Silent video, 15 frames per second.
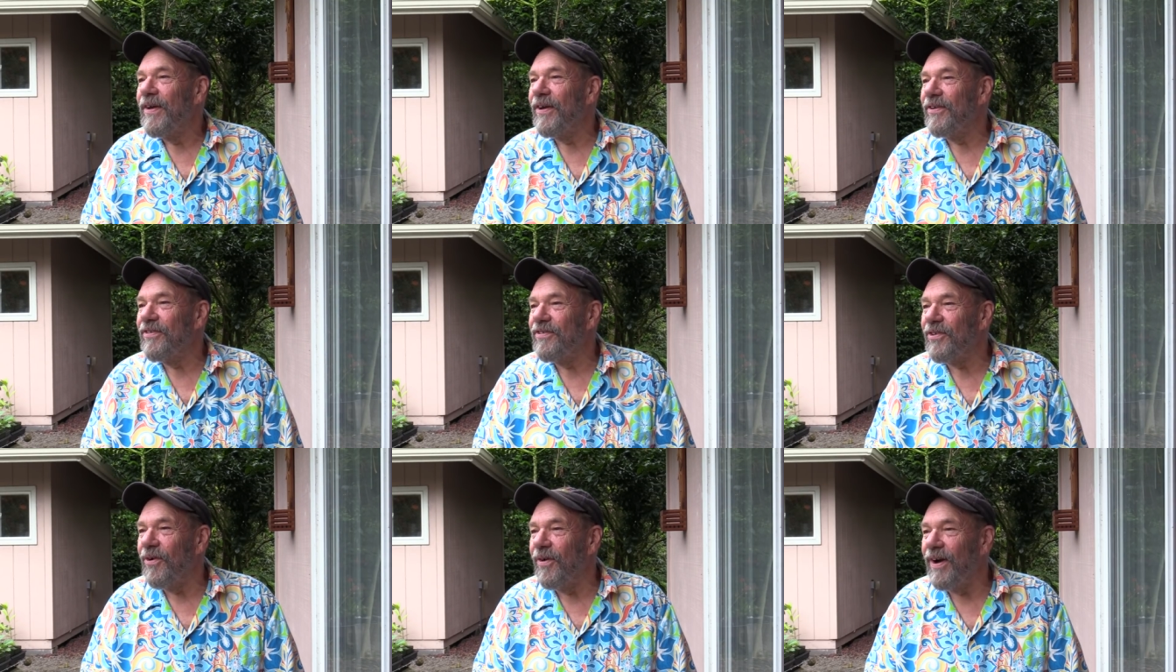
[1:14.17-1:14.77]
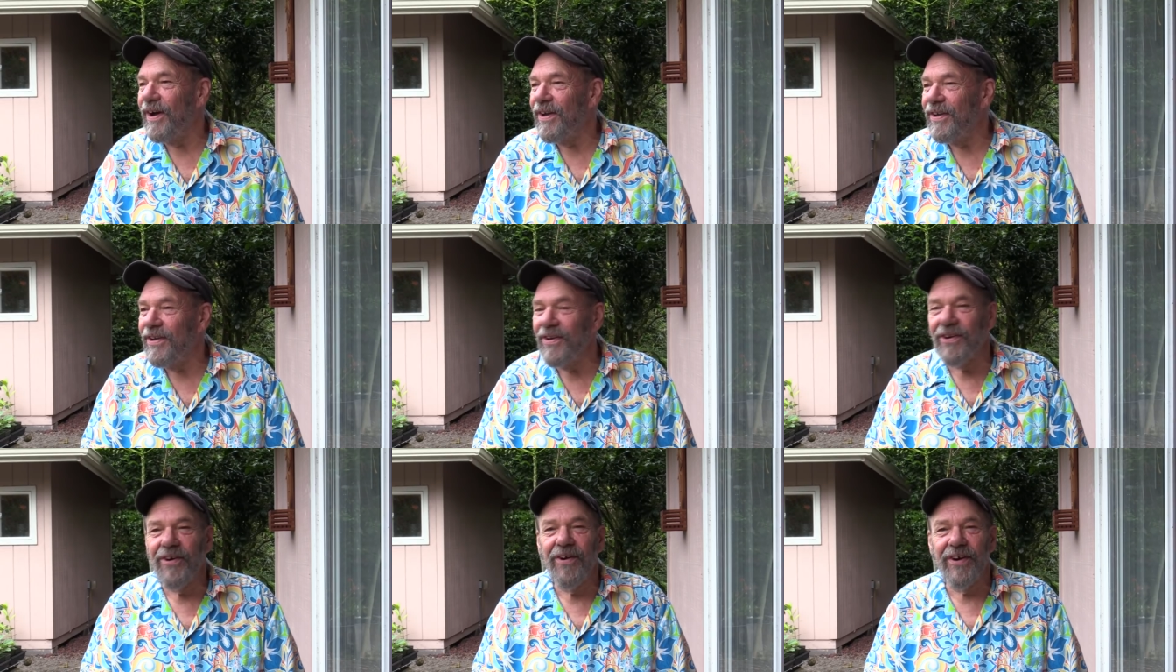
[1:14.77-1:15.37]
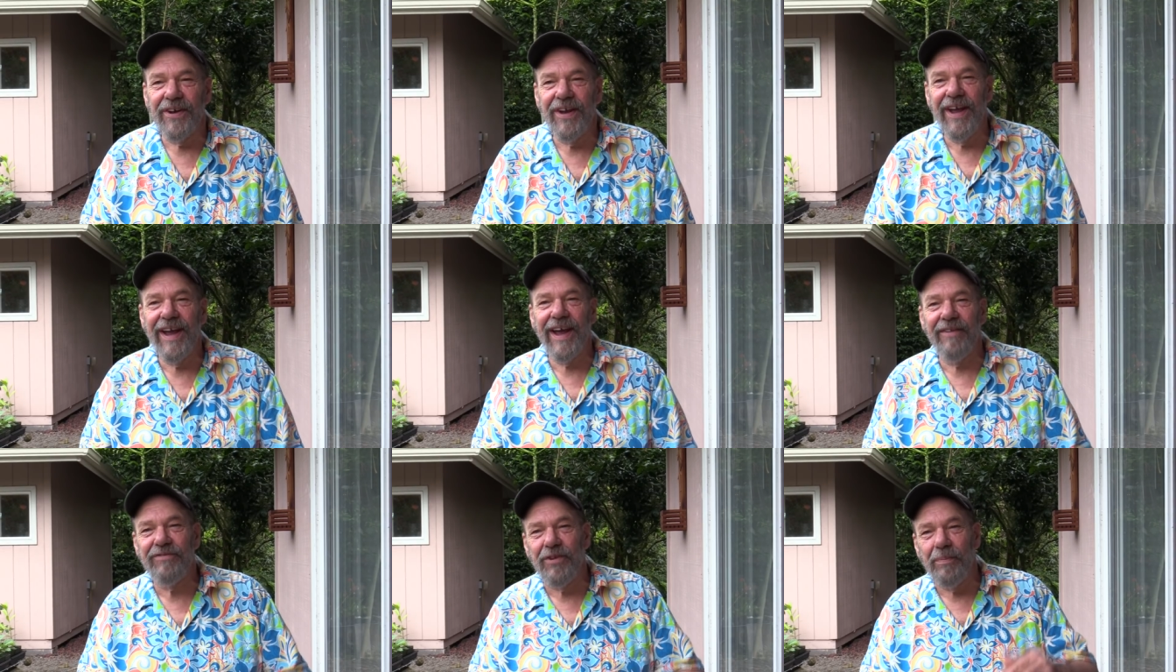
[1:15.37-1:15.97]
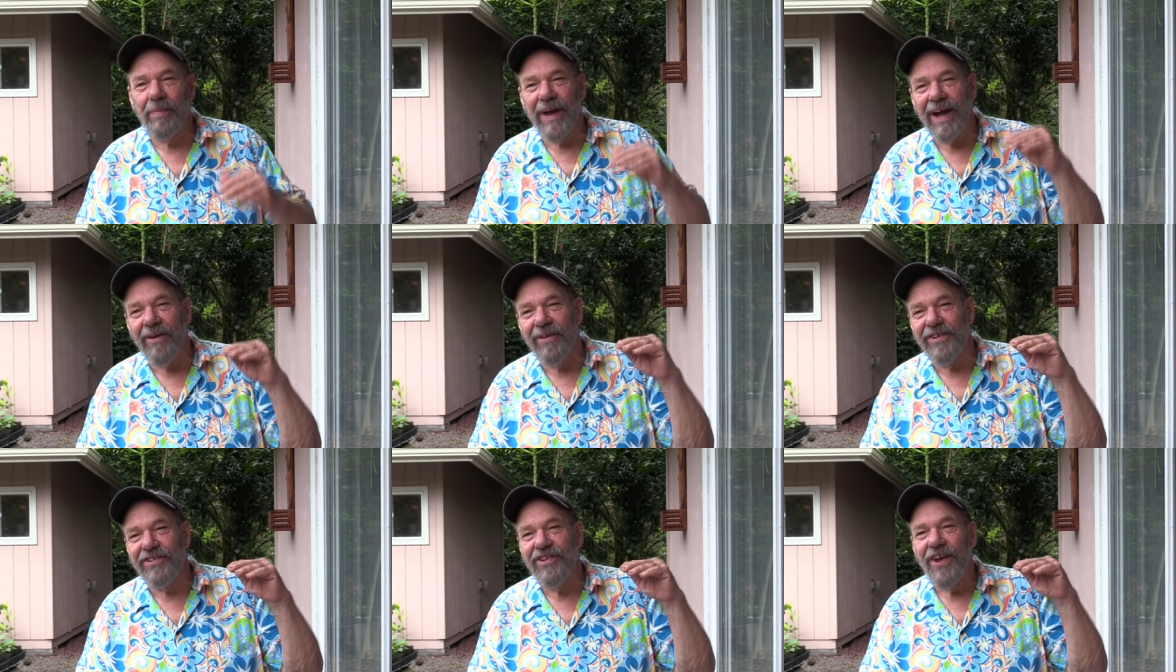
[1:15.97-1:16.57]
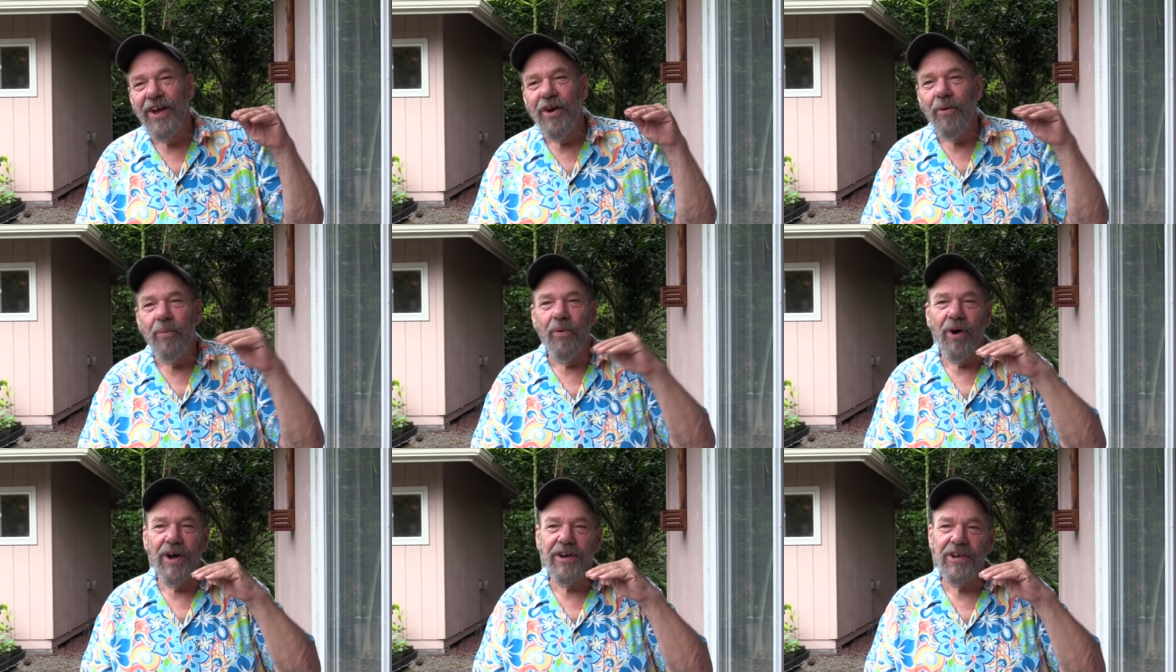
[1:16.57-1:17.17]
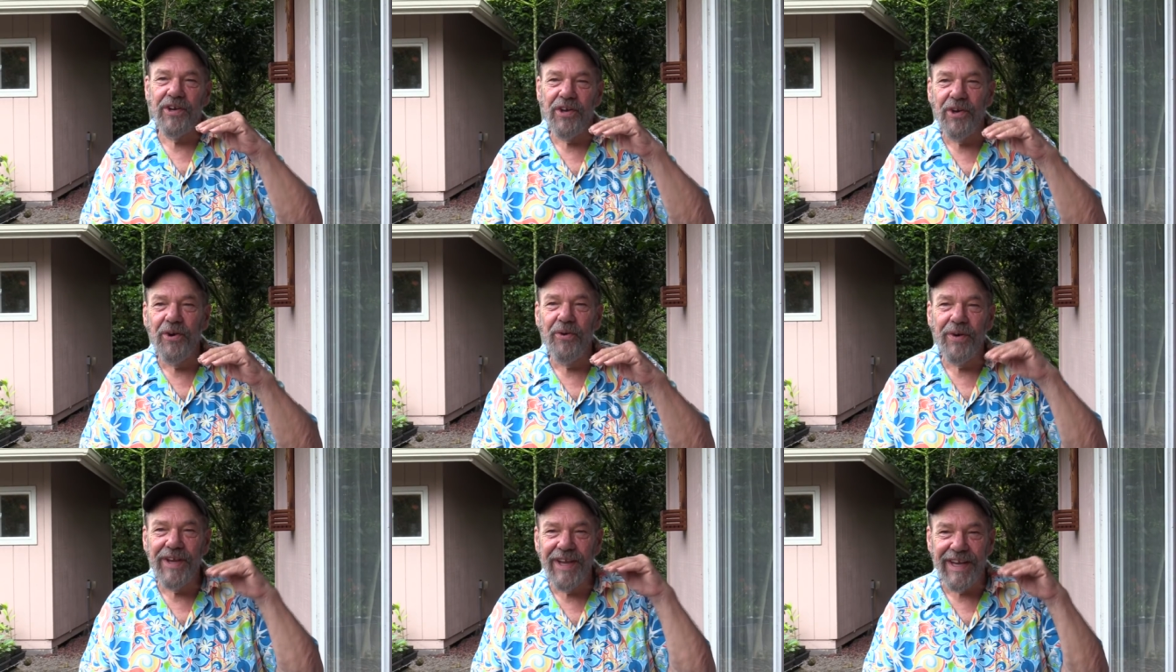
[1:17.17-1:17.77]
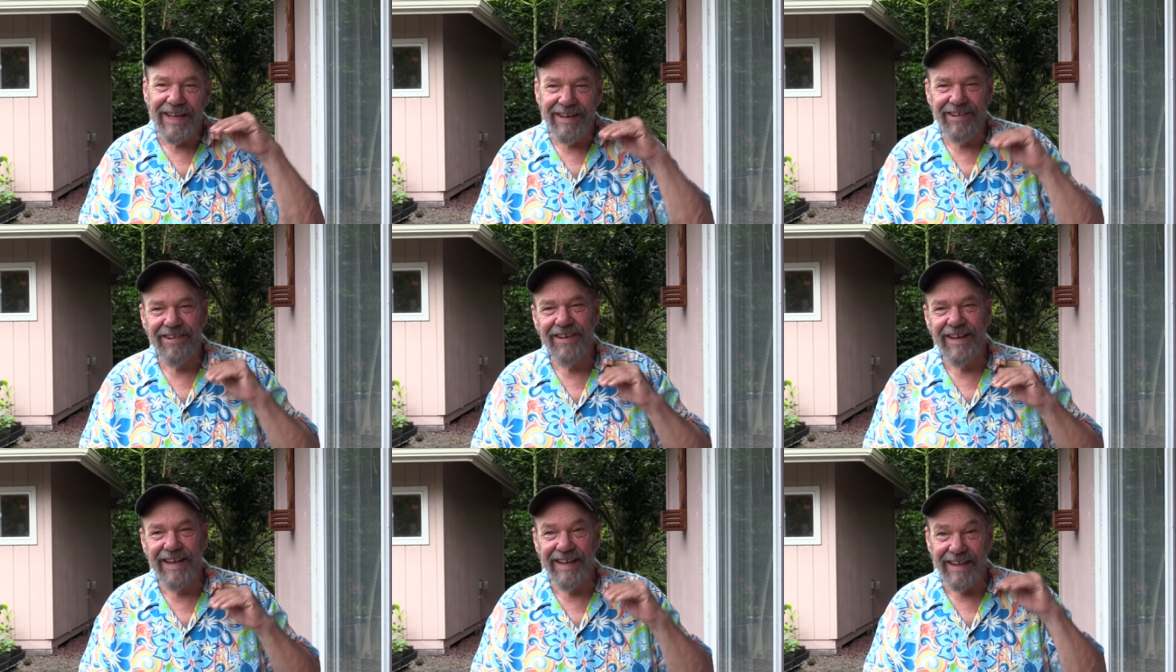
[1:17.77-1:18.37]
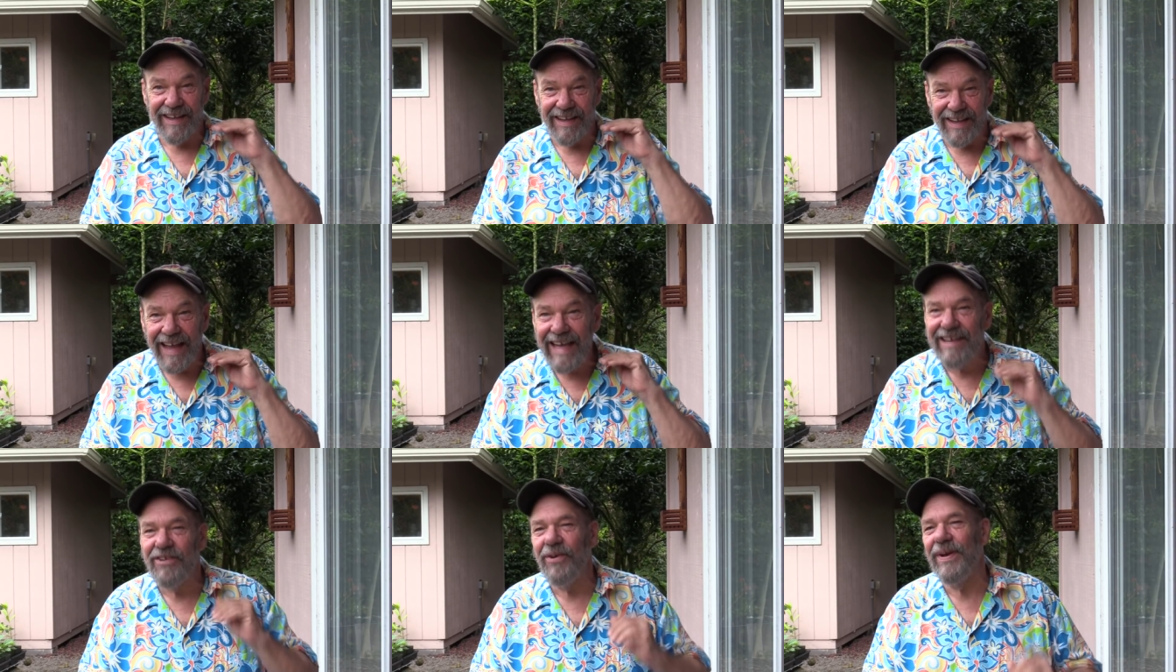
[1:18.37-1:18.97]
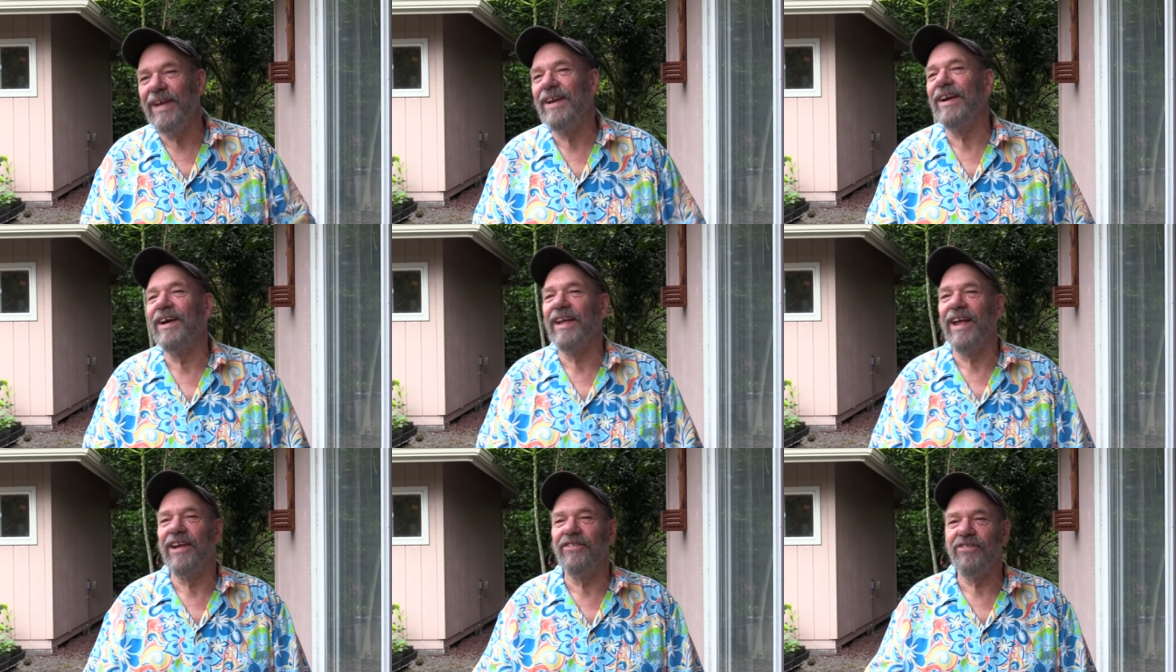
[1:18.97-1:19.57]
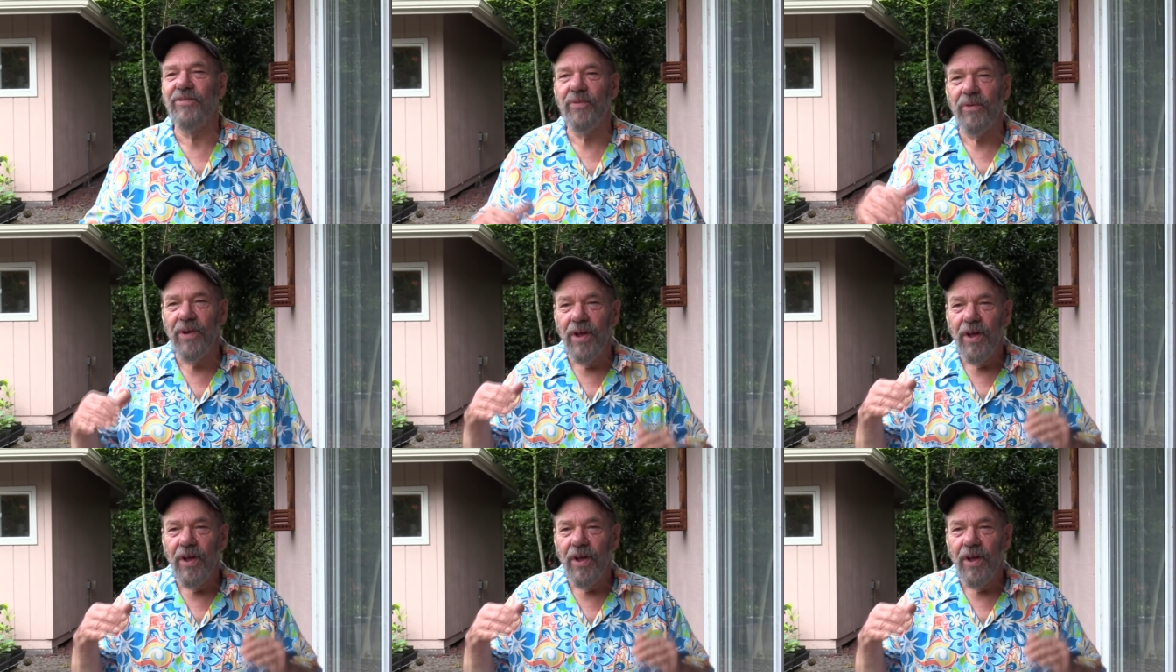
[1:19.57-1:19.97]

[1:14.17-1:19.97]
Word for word: And so uh, you're going to have to balance what you eat and like to eat against